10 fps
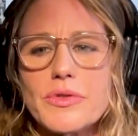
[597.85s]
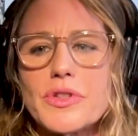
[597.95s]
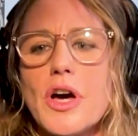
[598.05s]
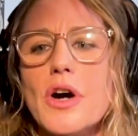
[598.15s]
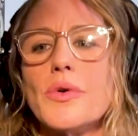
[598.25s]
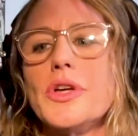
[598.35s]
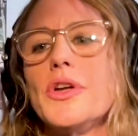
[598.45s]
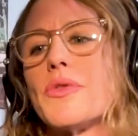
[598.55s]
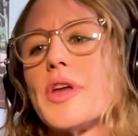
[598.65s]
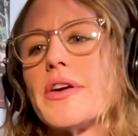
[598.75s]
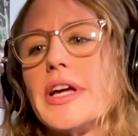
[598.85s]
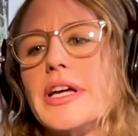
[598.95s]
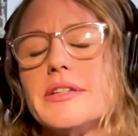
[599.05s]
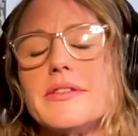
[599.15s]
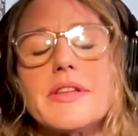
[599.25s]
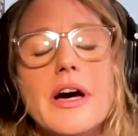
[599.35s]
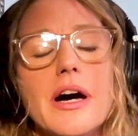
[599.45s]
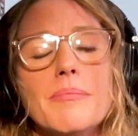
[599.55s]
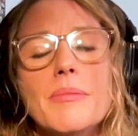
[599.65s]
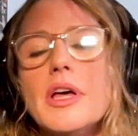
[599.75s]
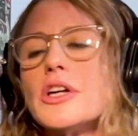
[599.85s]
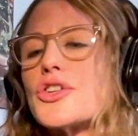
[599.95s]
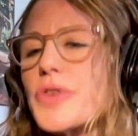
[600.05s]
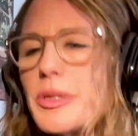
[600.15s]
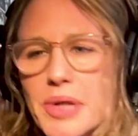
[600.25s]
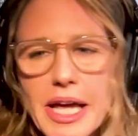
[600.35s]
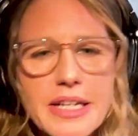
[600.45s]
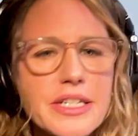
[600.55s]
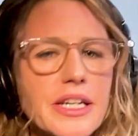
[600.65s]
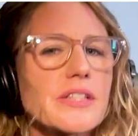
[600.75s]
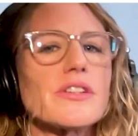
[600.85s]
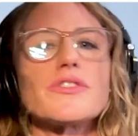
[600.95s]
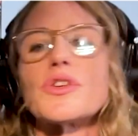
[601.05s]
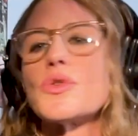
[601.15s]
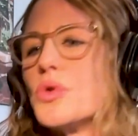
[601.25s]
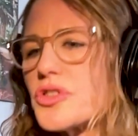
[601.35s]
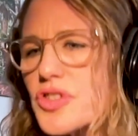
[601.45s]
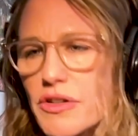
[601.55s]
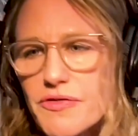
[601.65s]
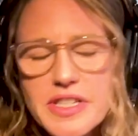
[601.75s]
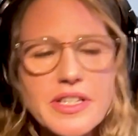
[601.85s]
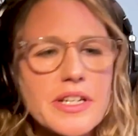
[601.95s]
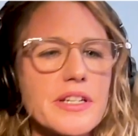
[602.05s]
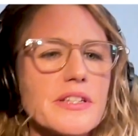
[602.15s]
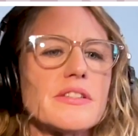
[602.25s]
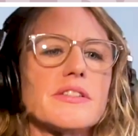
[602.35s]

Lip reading: So, there is tree plantings, there's the cool surfaces,